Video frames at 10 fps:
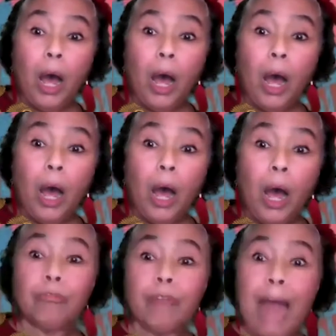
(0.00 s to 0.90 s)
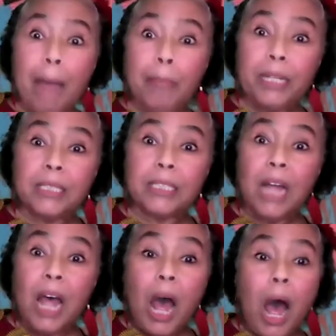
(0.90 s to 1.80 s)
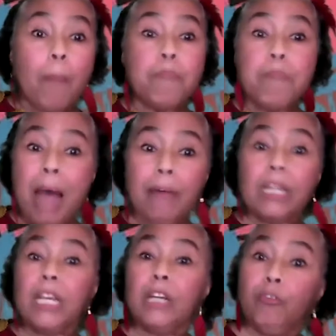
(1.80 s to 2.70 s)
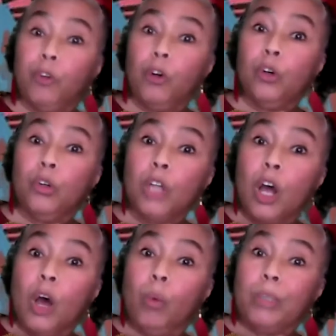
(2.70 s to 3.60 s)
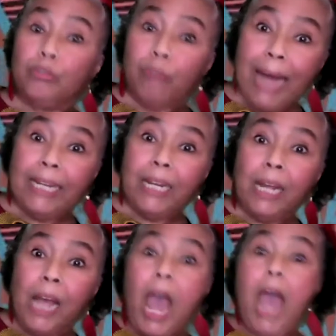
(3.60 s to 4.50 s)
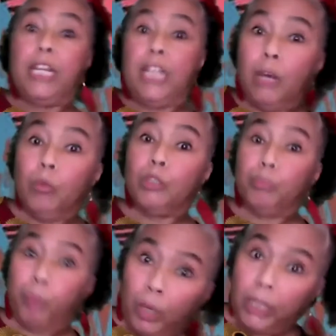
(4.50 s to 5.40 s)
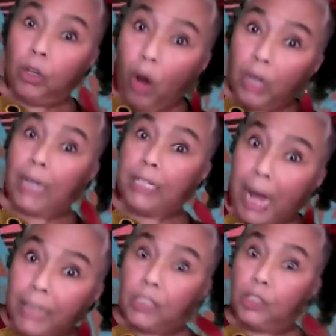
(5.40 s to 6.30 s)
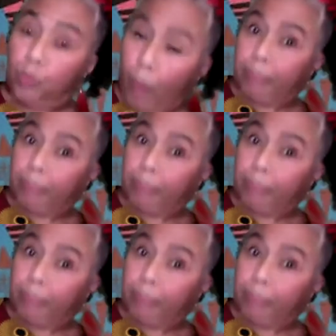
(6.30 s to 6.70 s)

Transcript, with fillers: Brother Rabbit's American food was ready and he was pulling on Anansi's web